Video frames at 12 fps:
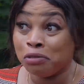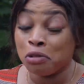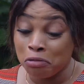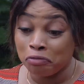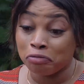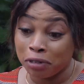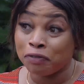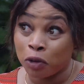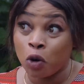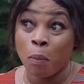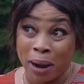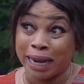you know,
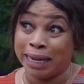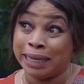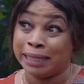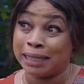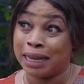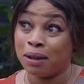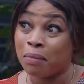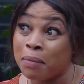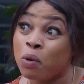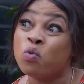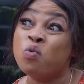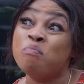follow my lead,
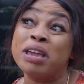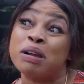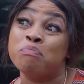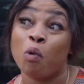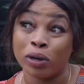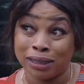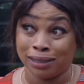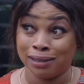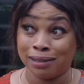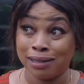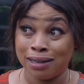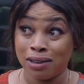Mama, we'll make money.
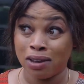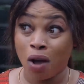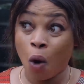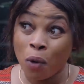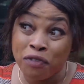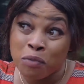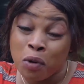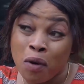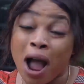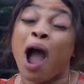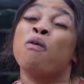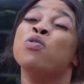Away from home,
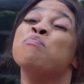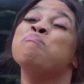I will